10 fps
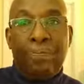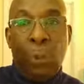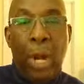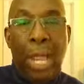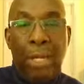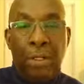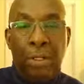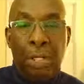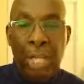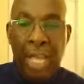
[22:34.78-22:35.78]

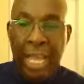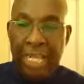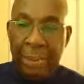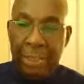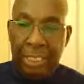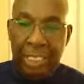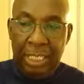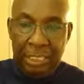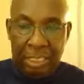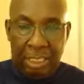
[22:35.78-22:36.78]
grinder. And they would take
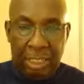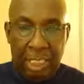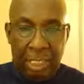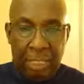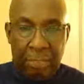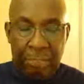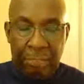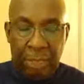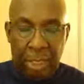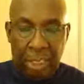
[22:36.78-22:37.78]
this, um,
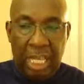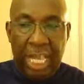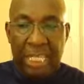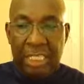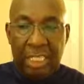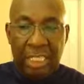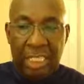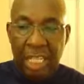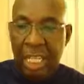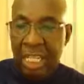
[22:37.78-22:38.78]

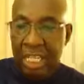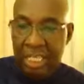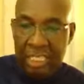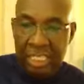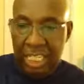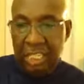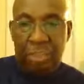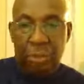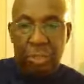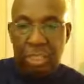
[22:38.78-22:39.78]
casing and stick
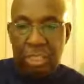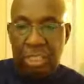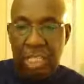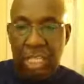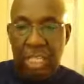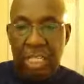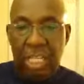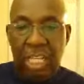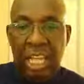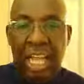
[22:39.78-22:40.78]
it to this
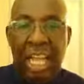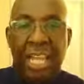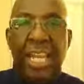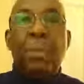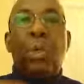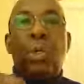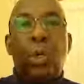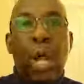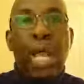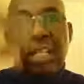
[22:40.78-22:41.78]
thing and they will
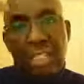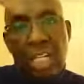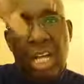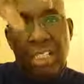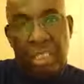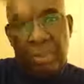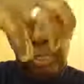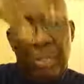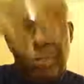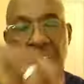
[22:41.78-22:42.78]
grind the sausage,
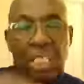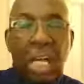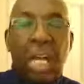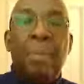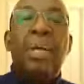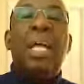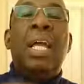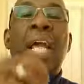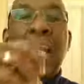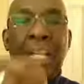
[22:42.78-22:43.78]
put it from the top,
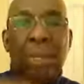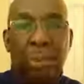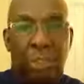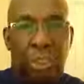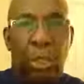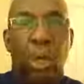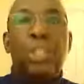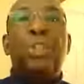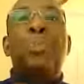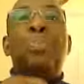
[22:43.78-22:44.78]
and it will turn
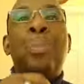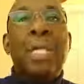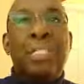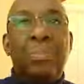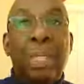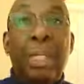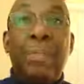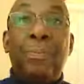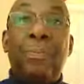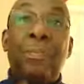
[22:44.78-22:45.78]
it to
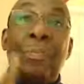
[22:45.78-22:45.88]
mincemeat.